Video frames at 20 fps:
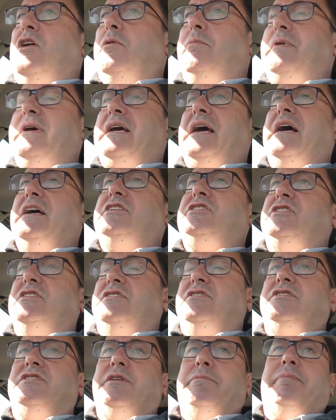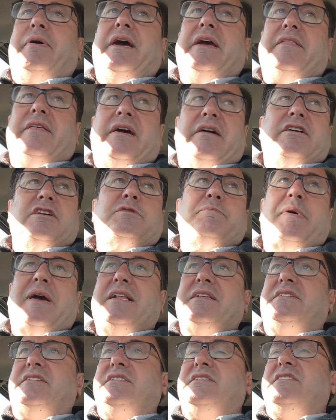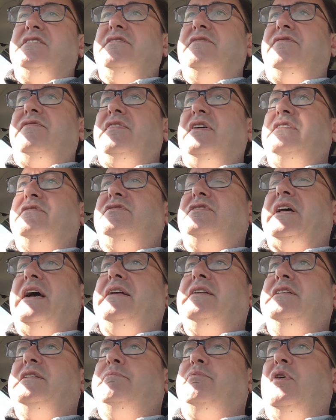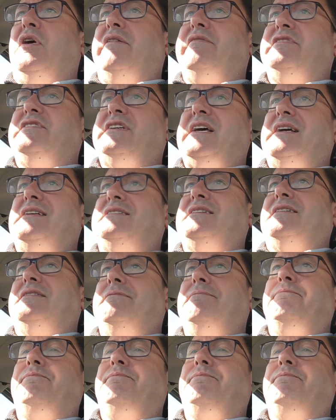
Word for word: obligations to pay their expenses have, have stayed in the private sector.